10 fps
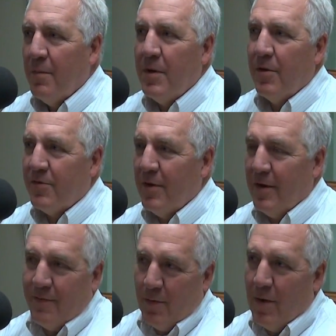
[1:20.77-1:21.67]
But you'll still,
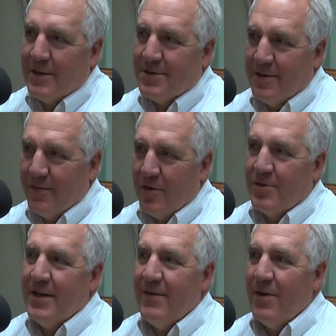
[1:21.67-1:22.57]
if you're a
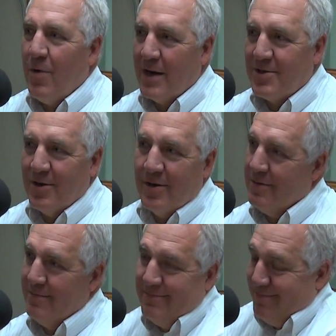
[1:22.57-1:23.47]
TV watcher though,